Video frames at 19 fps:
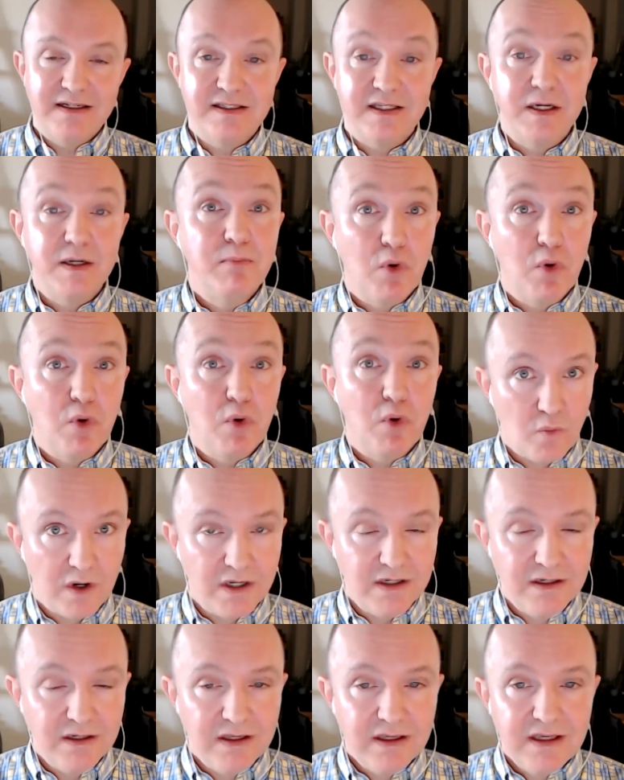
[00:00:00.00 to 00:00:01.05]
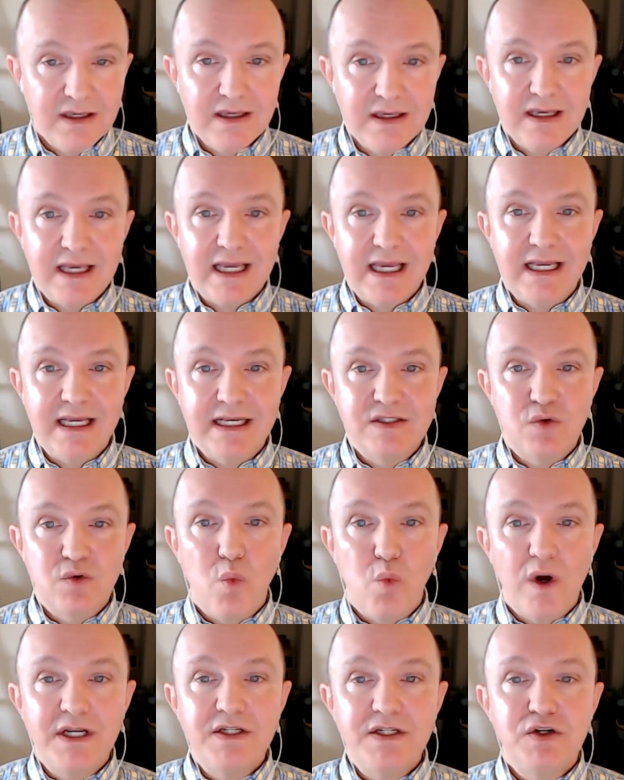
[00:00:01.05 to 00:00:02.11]
is an important one is
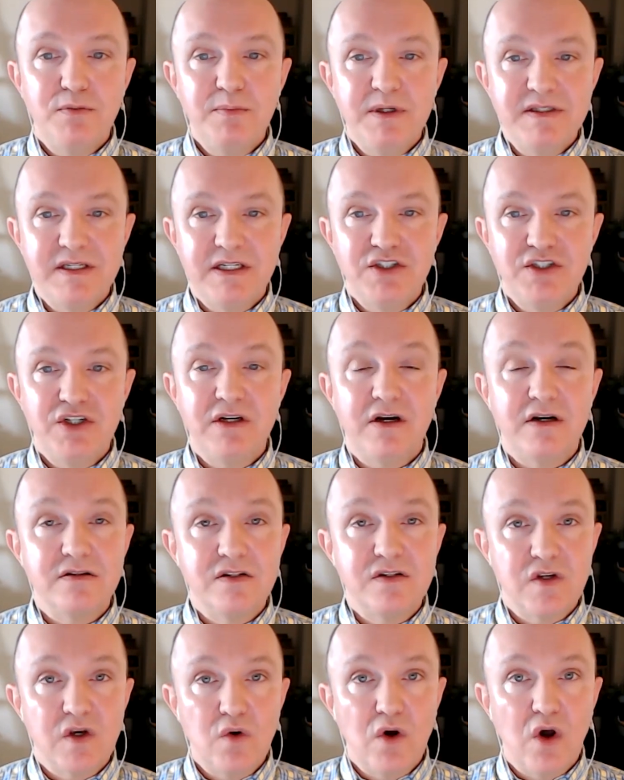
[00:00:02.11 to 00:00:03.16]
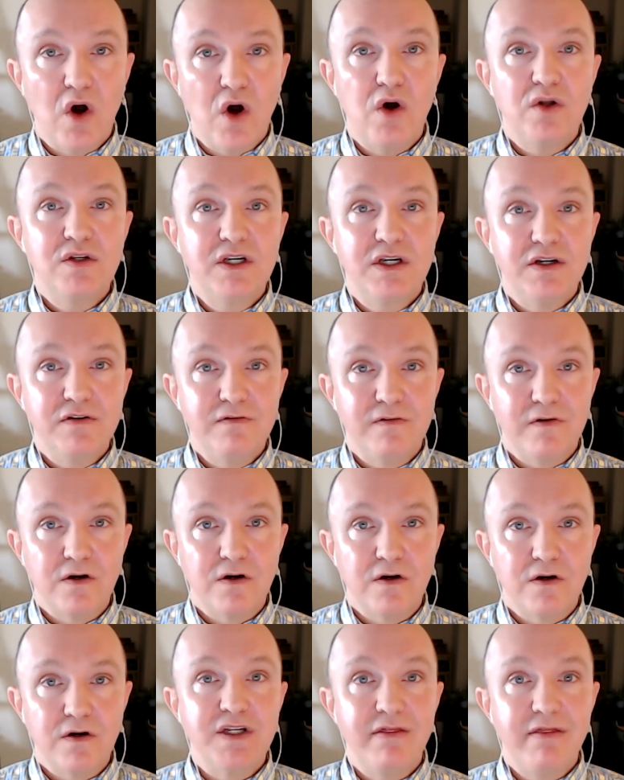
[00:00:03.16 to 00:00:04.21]
what is your position on so called
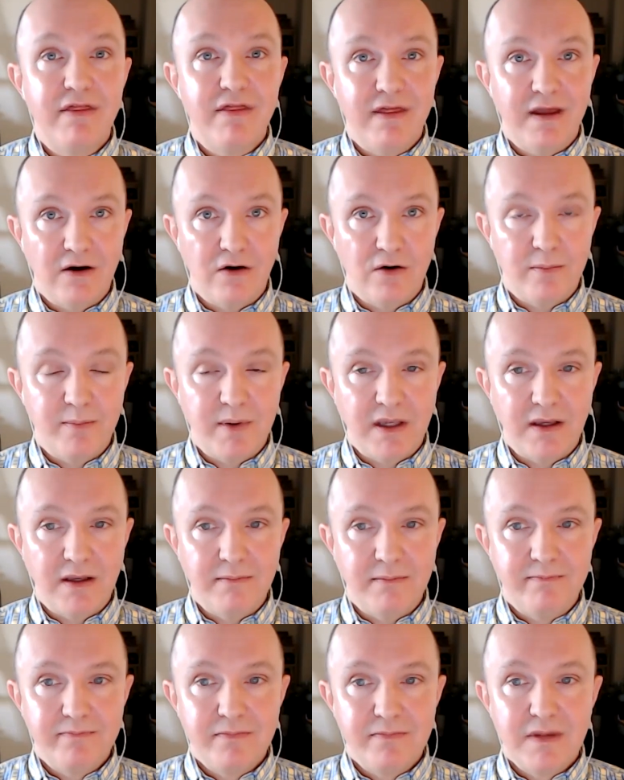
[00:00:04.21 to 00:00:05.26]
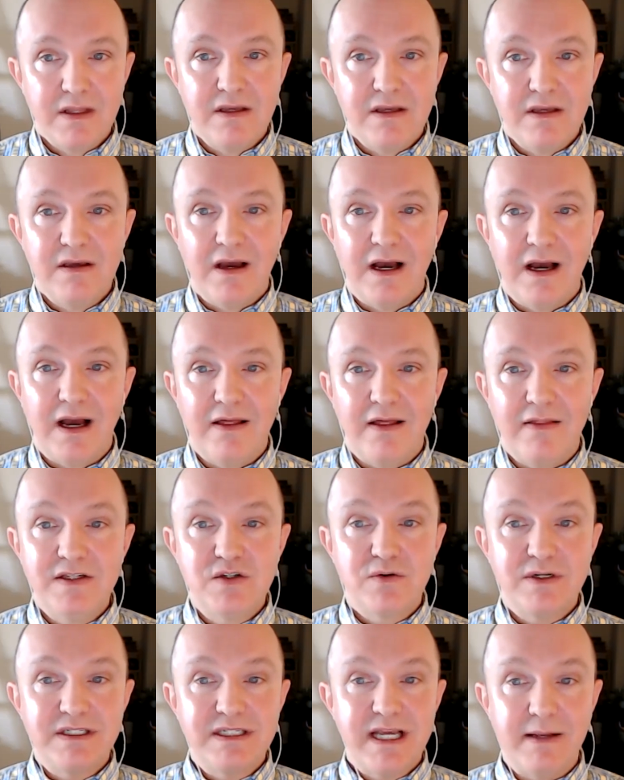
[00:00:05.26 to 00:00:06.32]
conversion therapy? Uh,
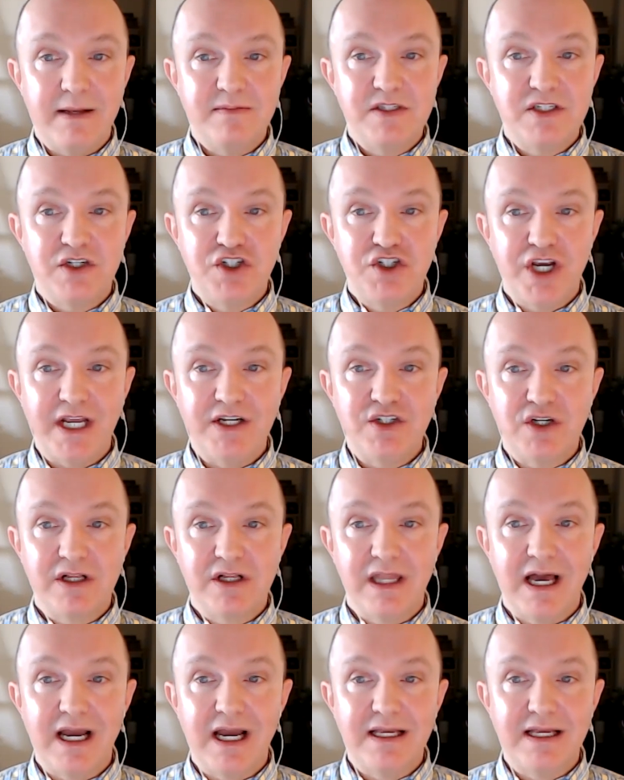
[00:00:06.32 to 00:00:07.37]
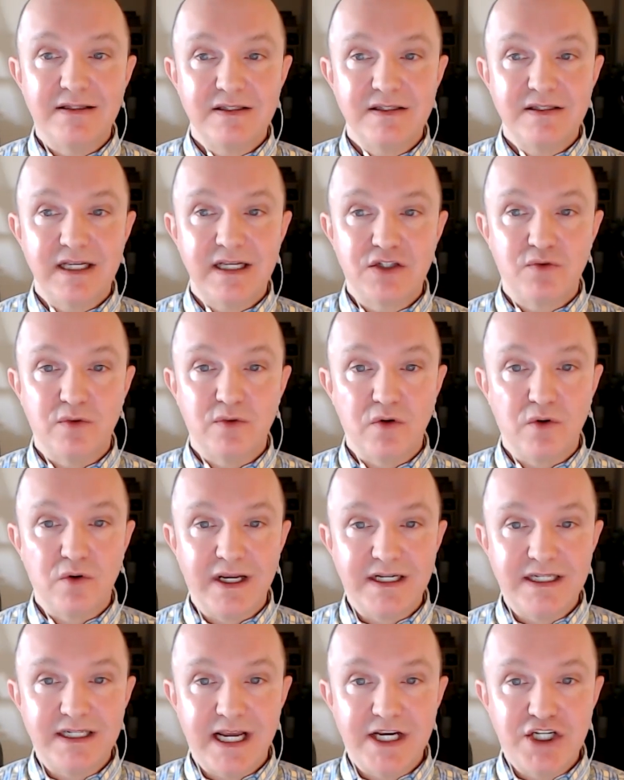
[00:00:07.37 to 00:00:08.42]
these are attempts to change a client's sexual
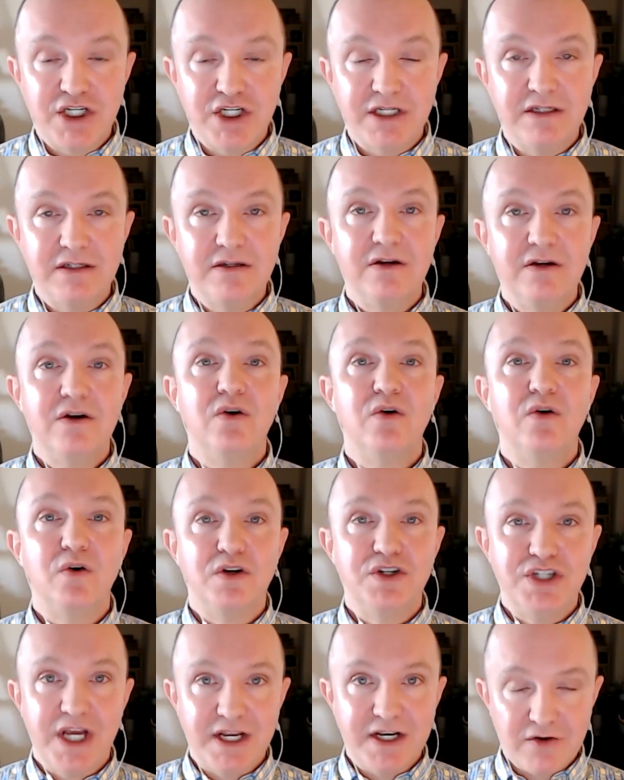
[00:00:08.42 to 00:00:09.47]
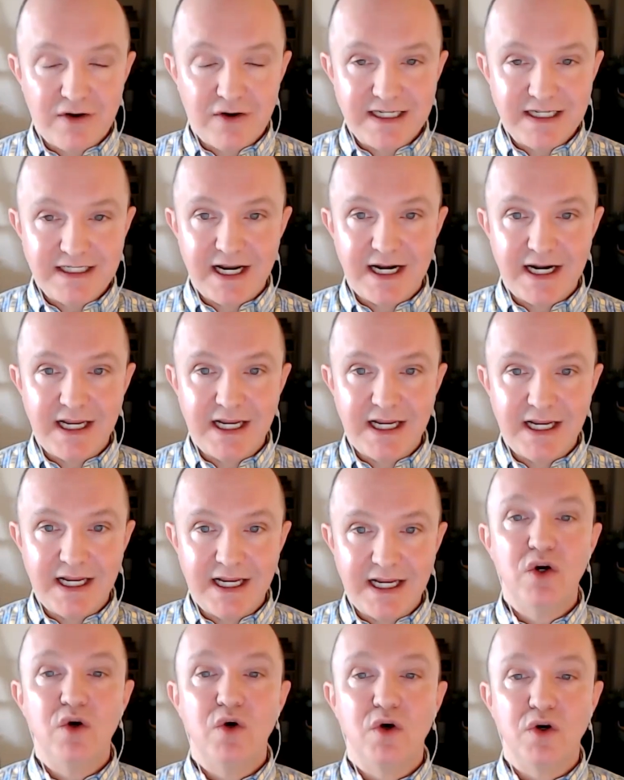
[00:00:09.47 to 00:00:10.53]
orientation or gender identity
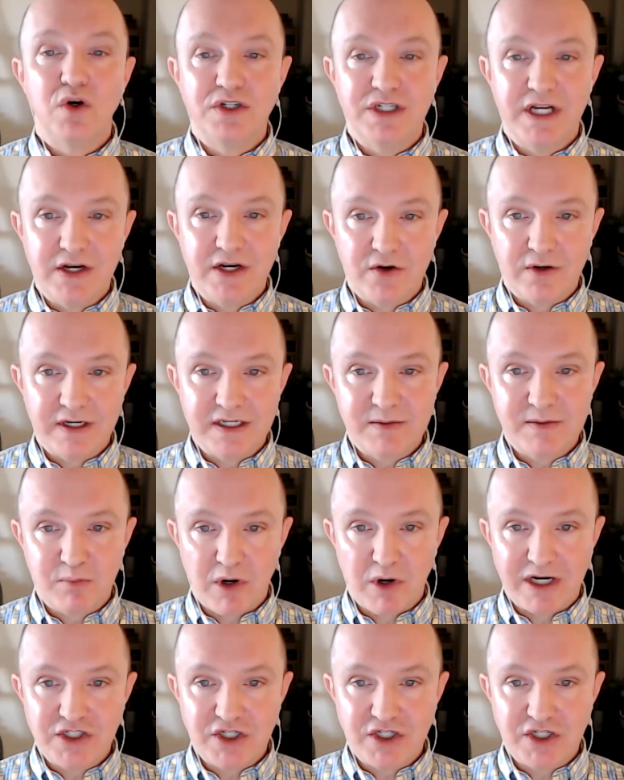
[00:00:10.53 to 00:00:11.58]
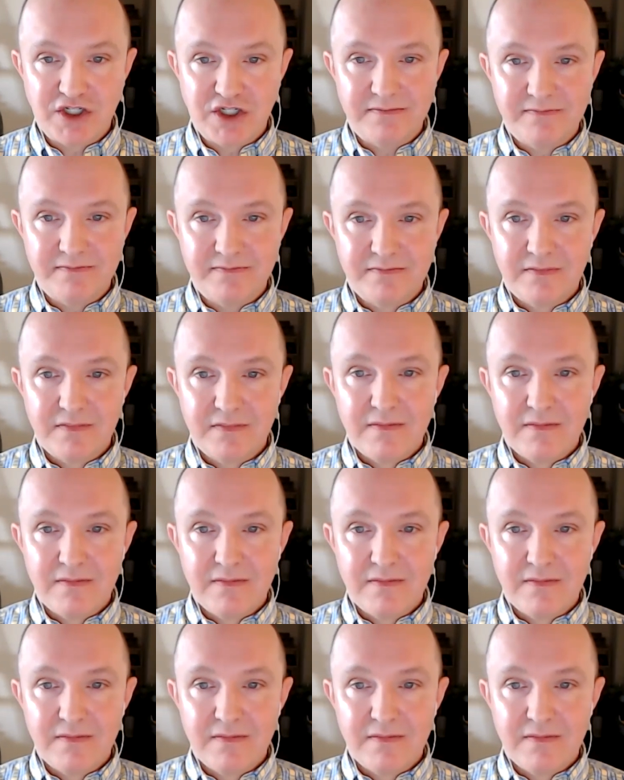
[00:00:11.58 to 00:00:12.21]
or gender expression.